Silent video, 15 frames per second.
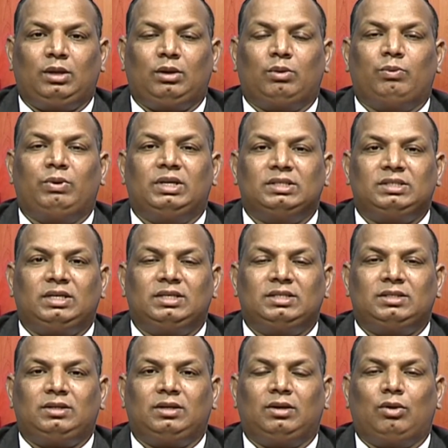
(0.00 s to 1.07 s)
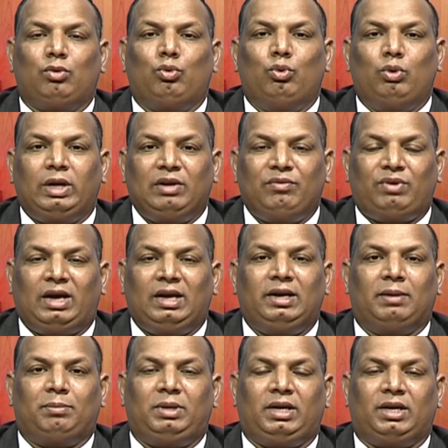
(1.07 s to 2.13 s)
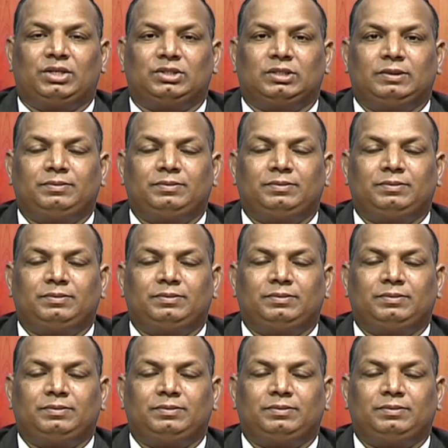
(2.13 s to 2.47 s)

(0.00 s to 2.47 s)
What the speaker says: we discussed who can file an application.